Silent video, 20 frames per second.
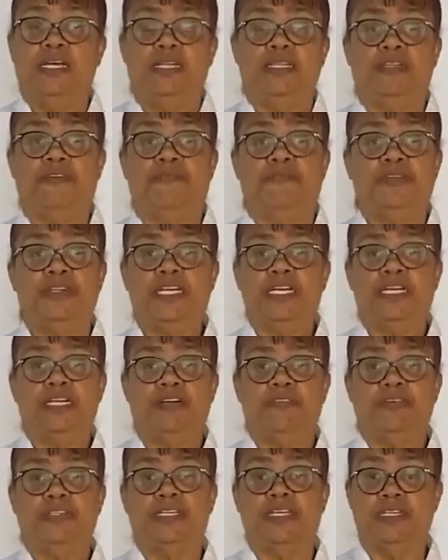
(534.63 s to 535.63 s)
the flick
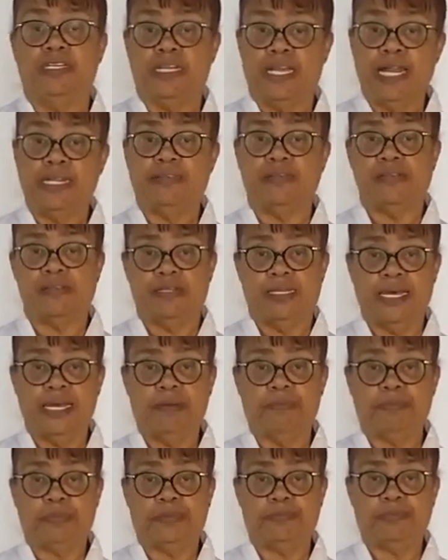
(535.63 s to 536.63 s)
of the
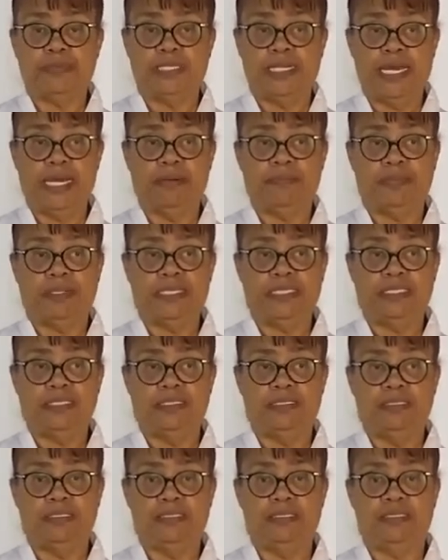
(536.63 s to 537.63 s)
like
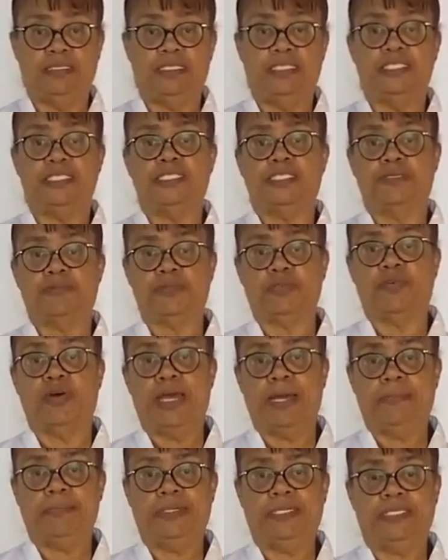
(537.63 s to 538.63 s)
button or the
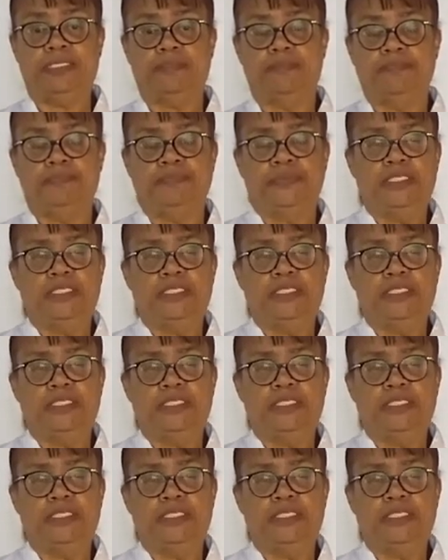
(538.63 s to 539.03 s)
subscribe button.